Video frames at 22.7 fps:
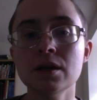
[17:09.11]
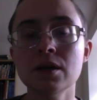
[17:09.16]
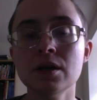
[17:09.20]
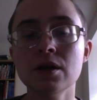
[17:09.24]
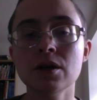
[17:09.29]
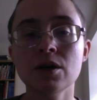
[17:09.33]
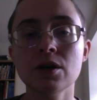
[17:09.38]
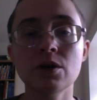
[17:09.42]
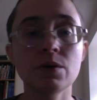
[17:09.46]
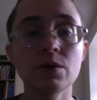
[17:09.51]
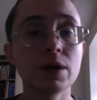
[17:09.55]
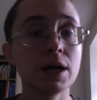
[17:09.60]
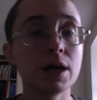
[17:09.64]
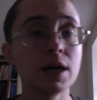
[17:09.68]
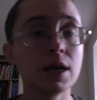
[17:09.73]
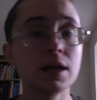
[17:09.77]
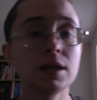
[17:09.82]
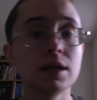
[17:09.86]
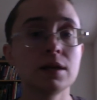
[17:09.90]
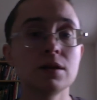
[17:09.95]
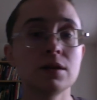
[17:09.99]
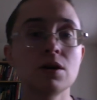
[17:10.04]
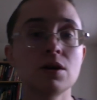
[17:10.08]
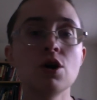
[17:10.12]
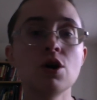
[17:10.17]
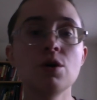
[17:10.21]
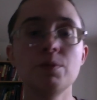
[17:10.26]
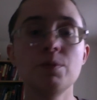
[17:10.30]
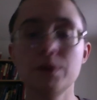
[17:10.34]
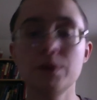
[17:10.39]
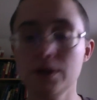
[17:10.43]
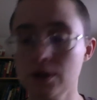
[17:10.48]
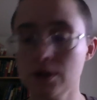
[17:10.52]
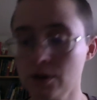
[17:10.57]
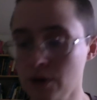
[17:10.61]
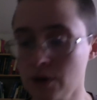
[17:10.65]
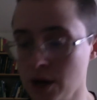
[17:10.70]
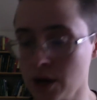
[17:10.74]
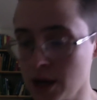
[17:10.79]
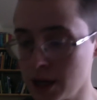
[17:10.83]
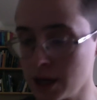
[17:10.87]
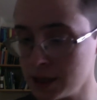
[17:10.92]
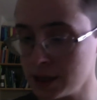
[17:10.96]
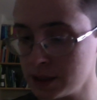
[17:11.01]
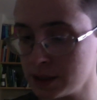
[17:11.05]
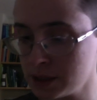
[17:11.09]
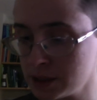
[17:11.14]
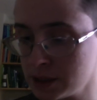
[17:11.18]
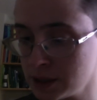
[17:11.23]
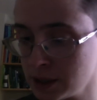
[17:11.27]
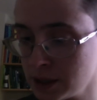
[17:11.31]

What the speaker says: go ahead and open your eyes.